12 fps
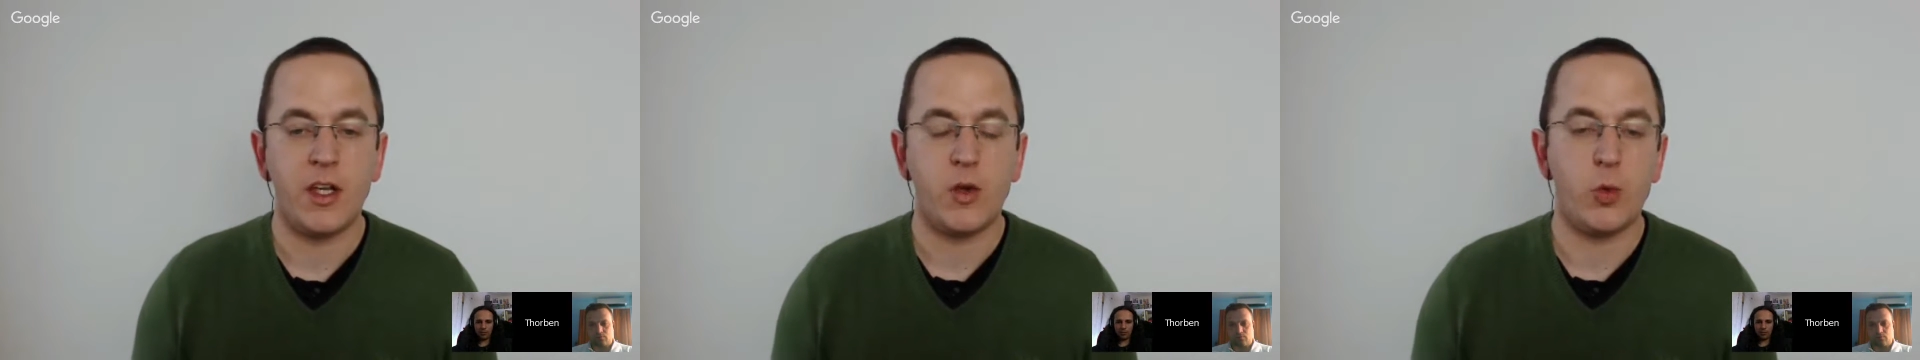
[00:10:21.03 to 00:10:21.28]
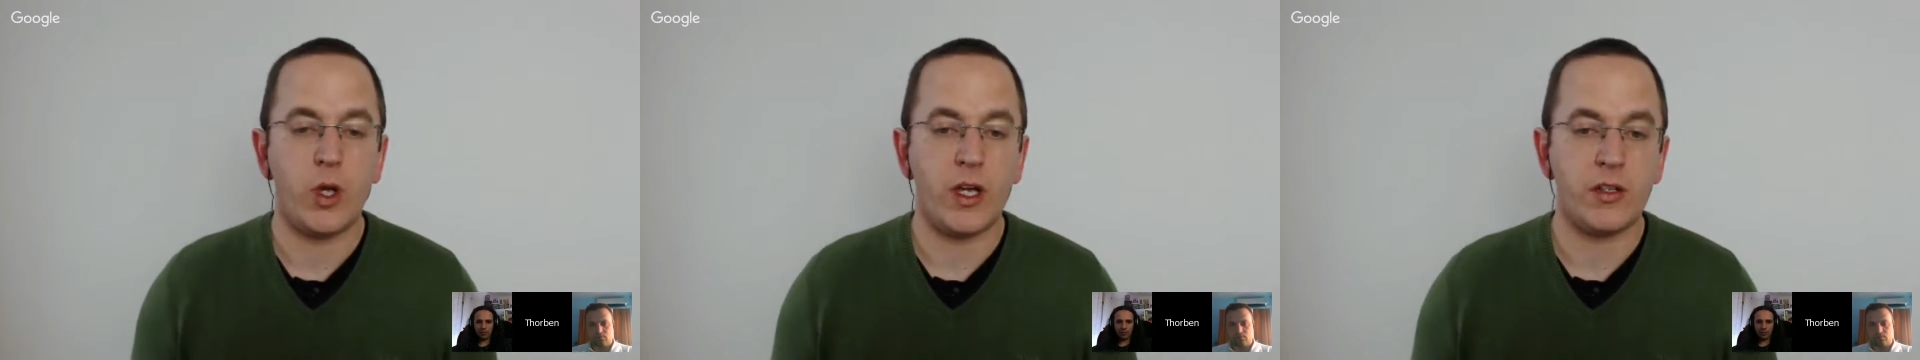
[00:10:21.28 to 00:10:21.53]

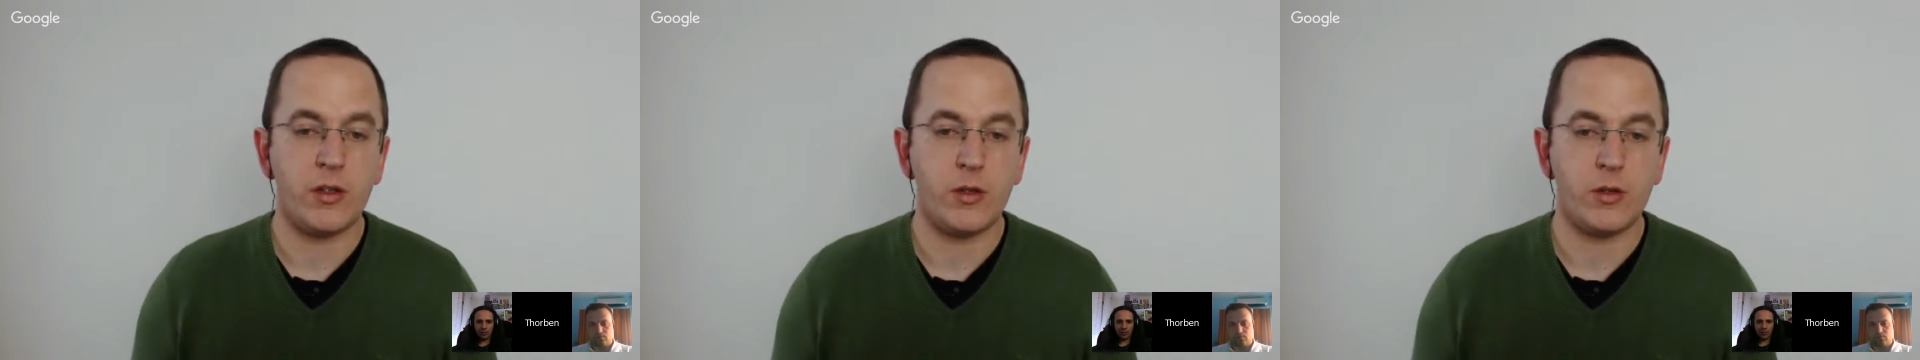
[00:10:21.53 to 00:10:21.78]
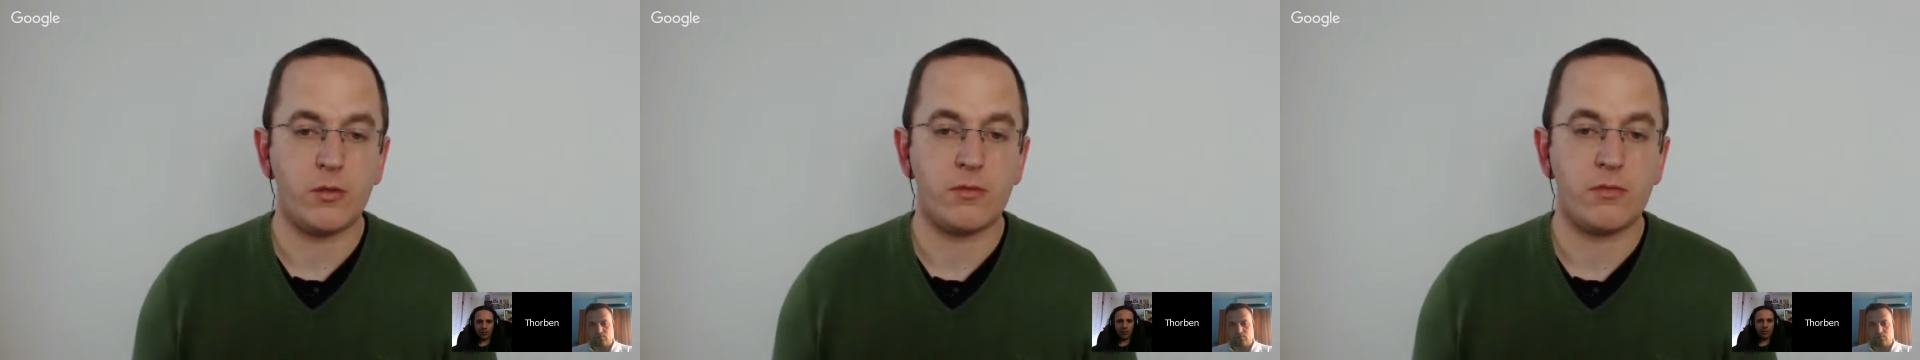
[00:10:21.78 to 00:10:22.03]
where
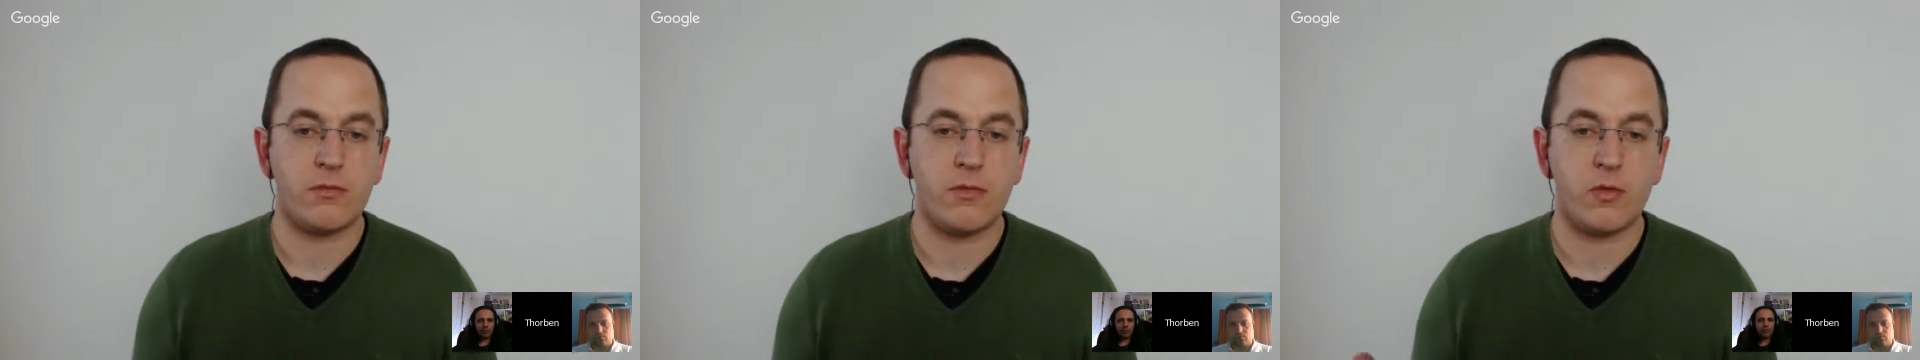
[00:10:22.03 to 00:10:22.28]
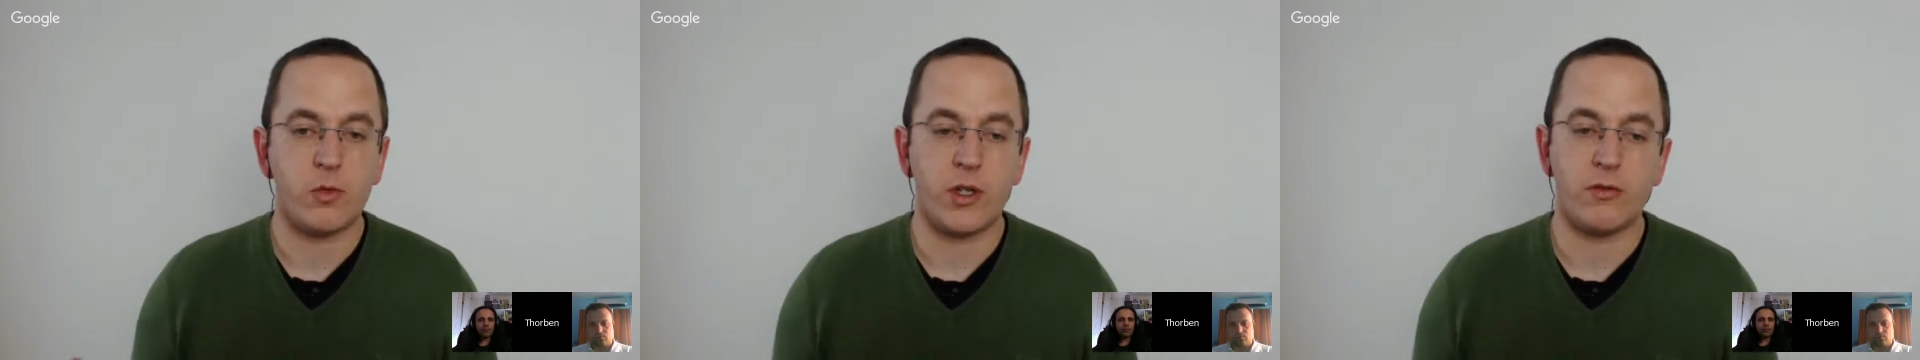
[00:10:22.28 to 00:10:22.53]
you
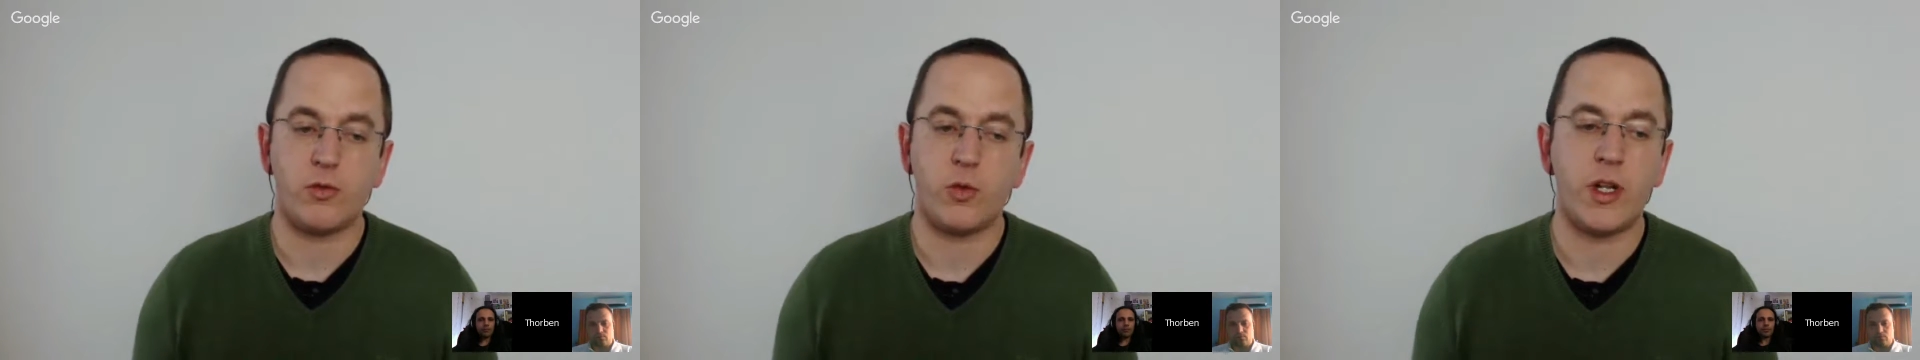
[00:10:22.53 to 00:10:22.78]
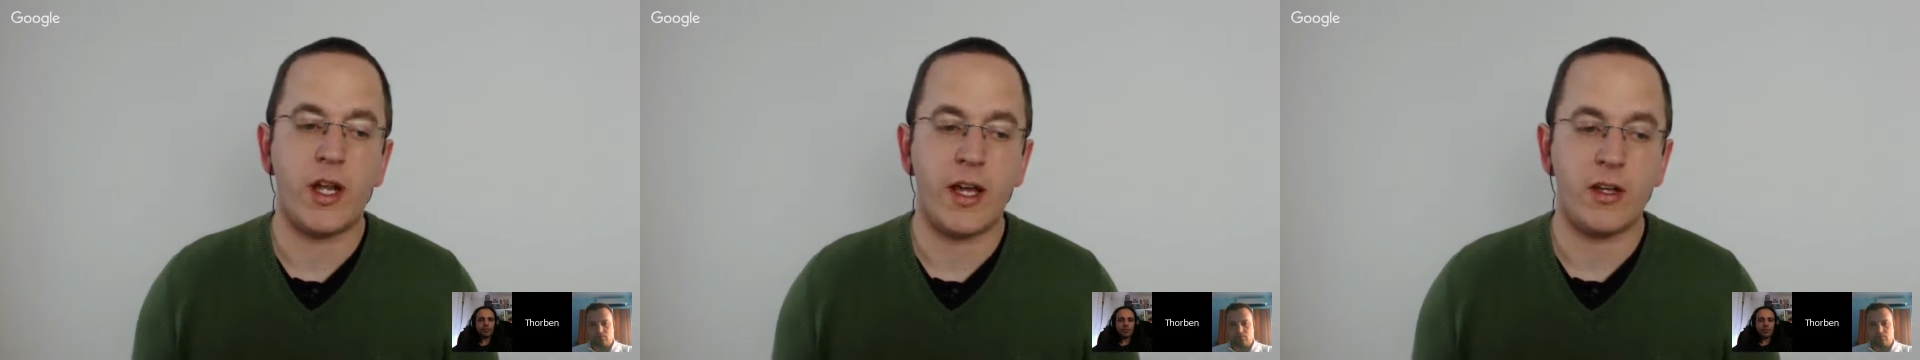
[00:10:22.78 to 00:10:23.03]

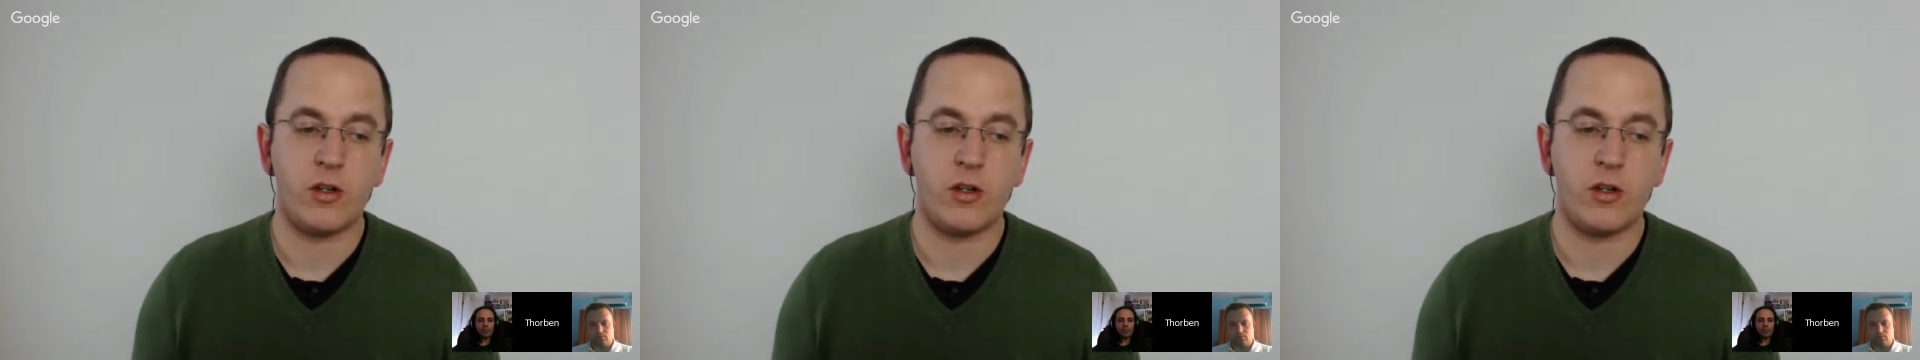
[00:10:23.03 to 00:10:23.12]
rely